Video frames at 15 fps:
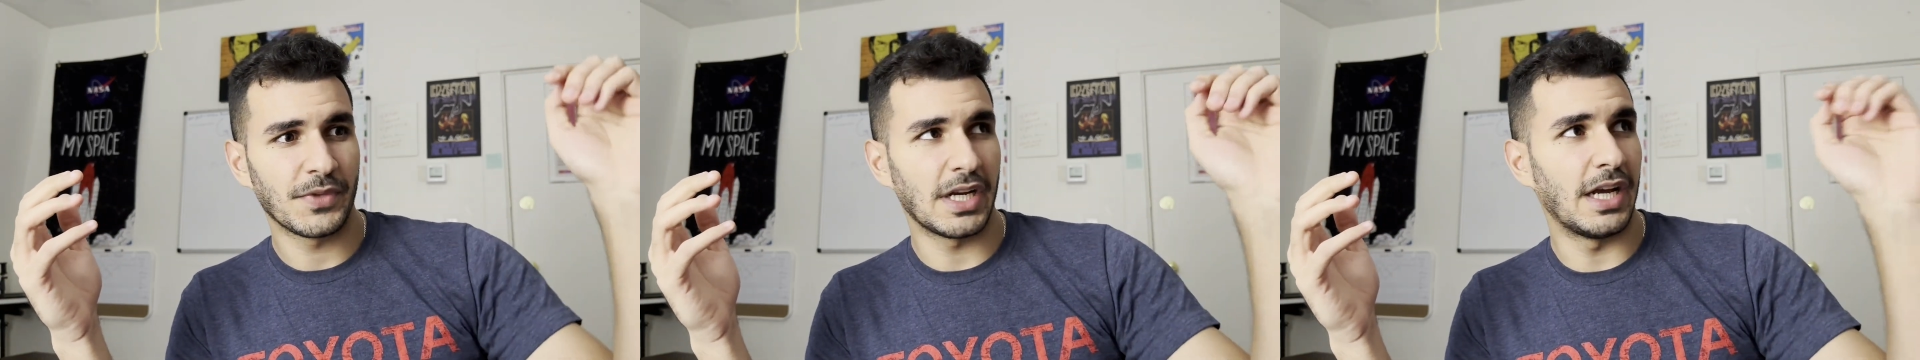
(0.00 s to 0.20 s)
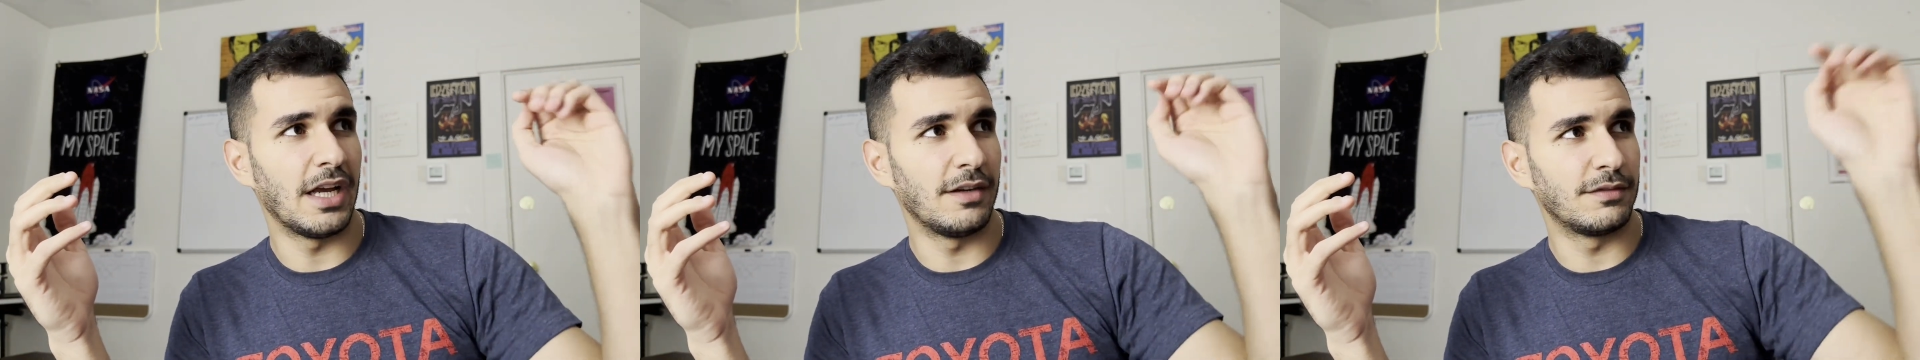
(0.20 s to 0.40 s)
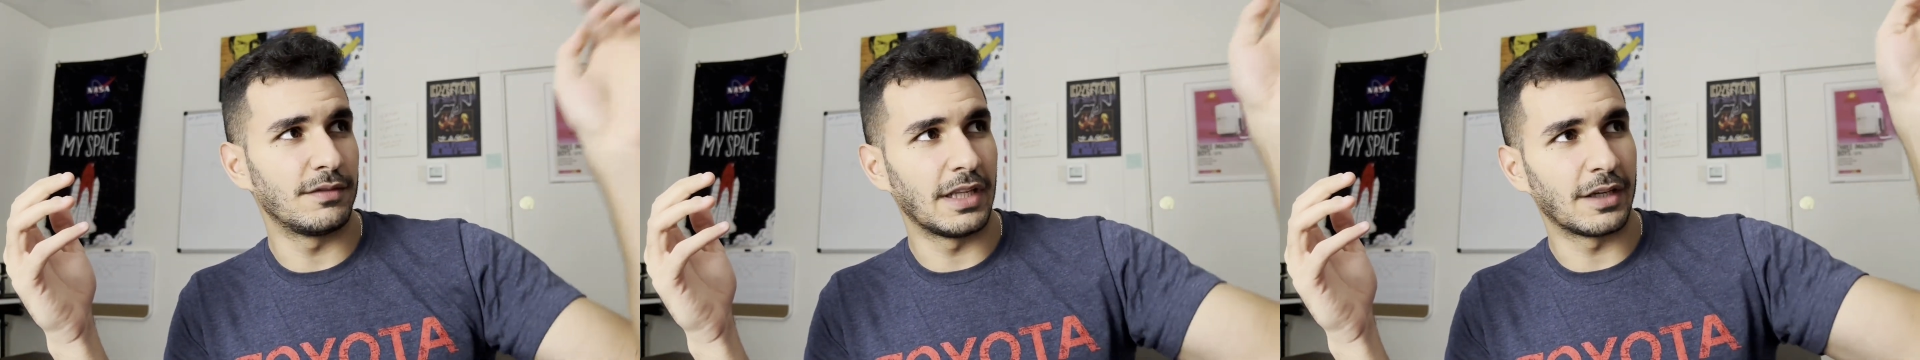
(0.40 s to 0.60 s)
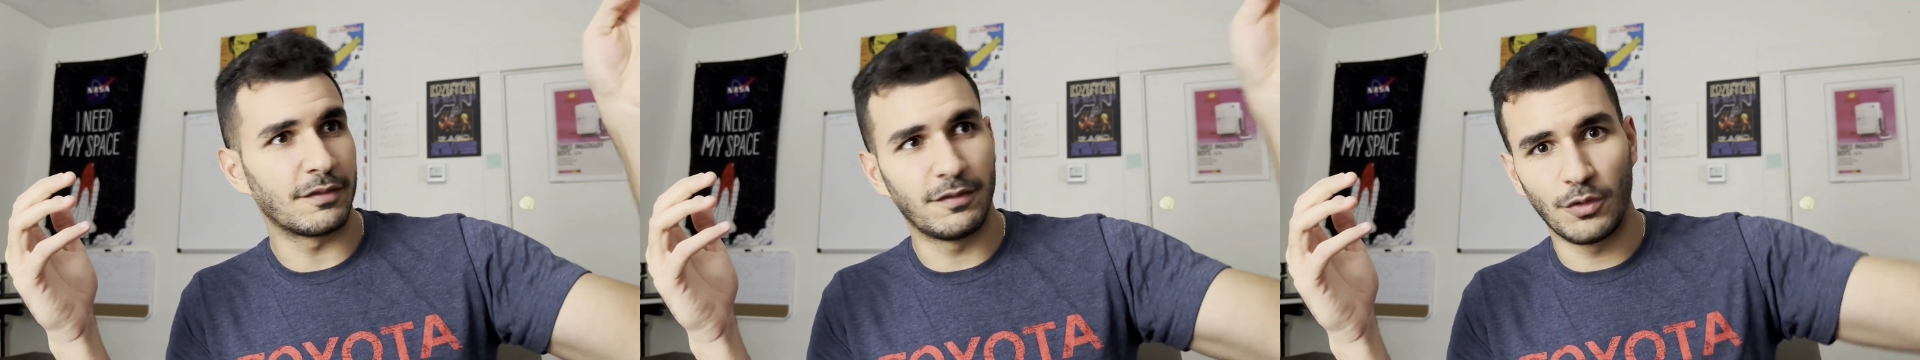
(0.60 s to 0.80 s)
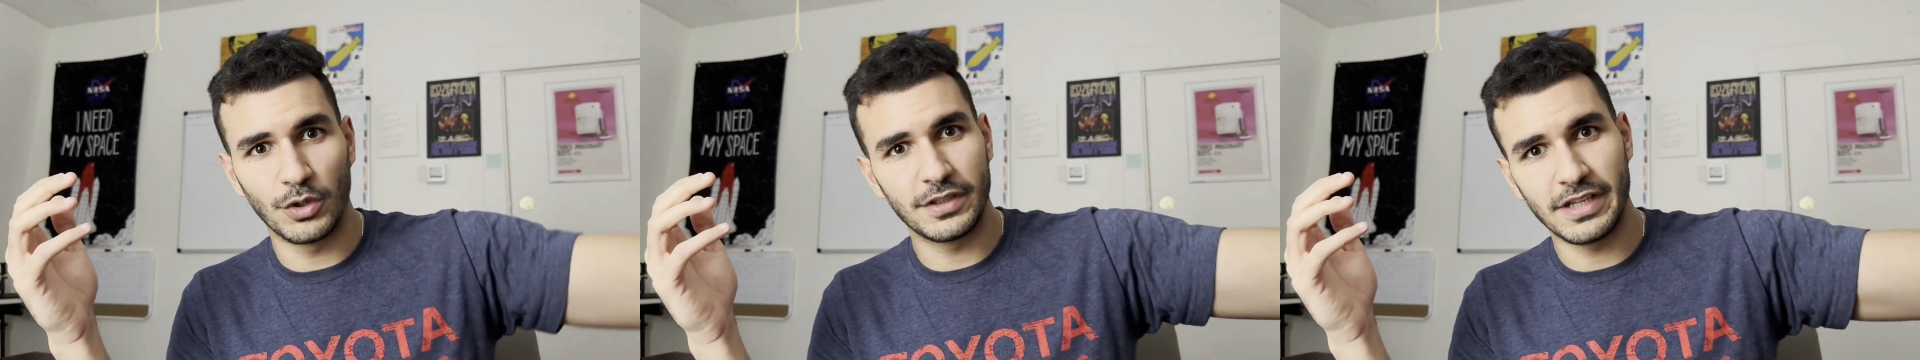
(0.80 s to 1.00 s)
I have like
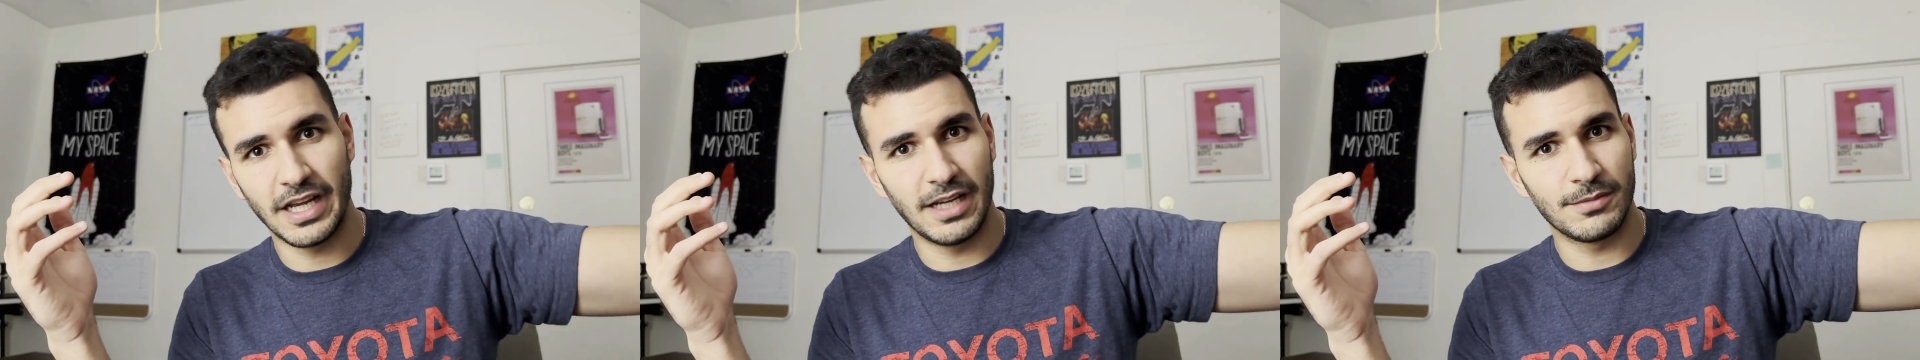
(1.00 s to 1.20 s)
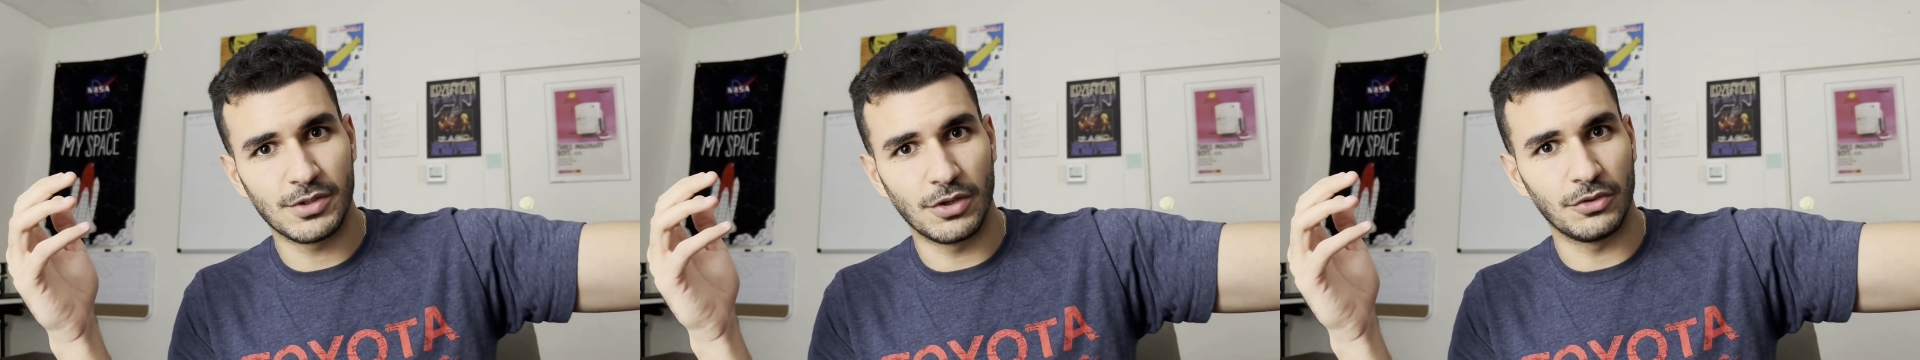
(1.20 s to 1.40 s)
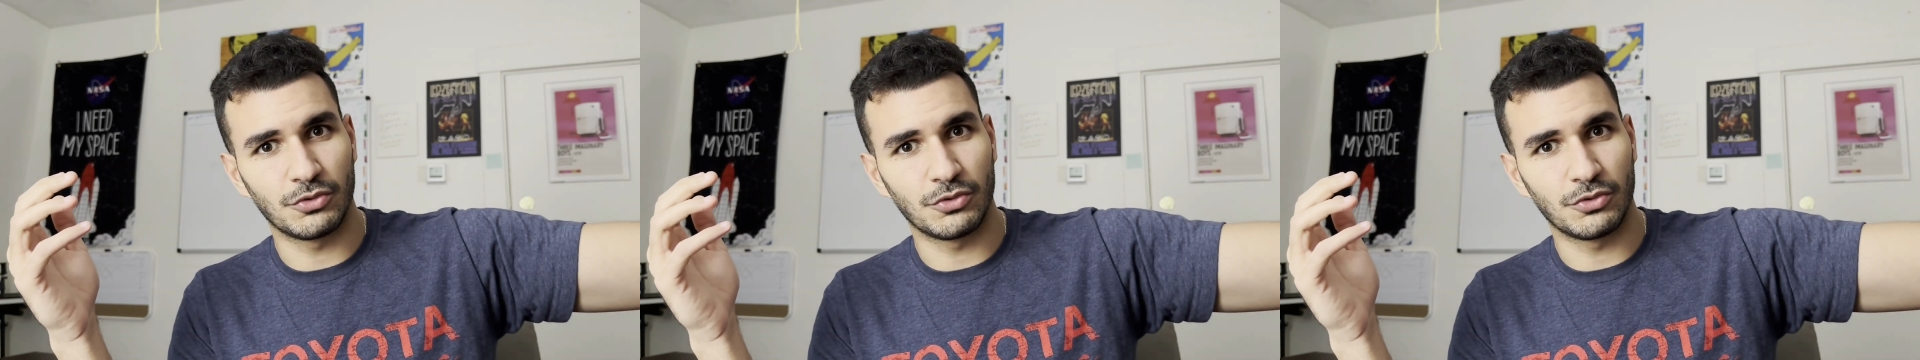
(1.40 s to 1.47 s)
4 tabs on